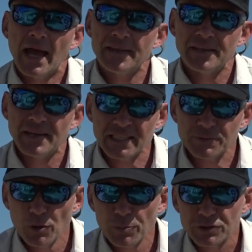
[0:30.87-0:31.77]
And the
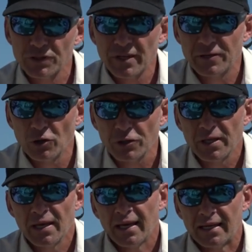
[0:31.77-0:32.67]
next purpose of that knot
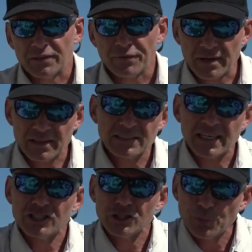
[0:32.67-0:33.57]
is the fact that it's
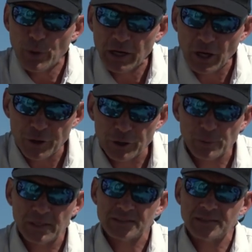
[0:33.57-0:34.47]
actually spring-loaded
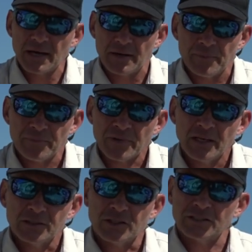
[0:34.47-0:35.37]
when it's done.
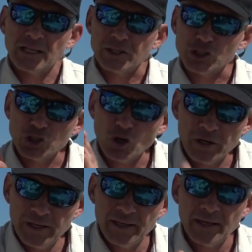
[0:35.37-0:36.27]
So it's like a shock
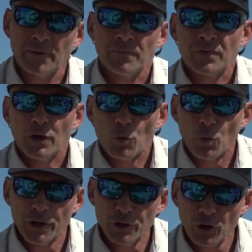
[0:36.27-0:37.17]
leader.
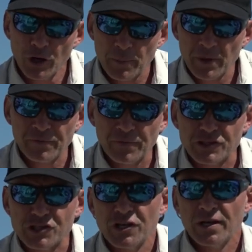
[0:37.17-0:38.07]
When you hook a big
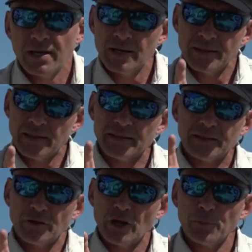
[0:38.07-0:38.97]
fish, that
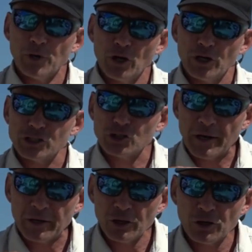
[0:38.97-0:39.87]
you don't put a lot of
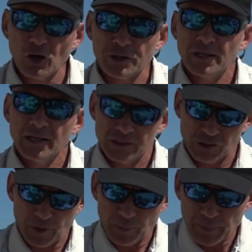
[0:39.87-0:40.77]
strain on your knot, it's
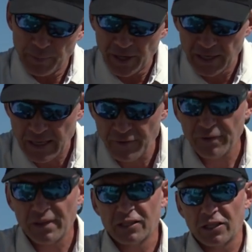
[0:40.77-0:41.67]
got a bit of give
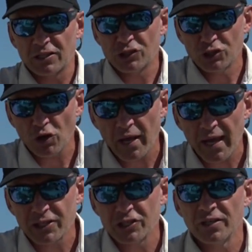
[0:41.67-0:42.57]
and that shock
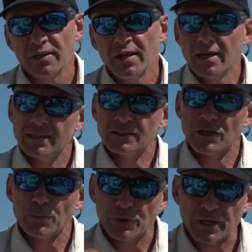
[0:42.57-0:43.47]
action, so
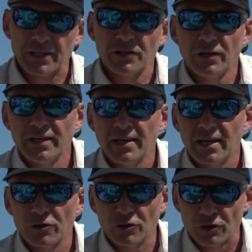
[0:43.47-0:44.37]
you're protecting your leader
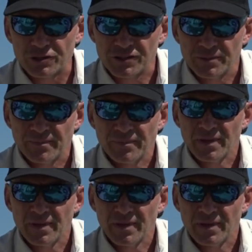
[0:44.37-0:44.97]
and your knots.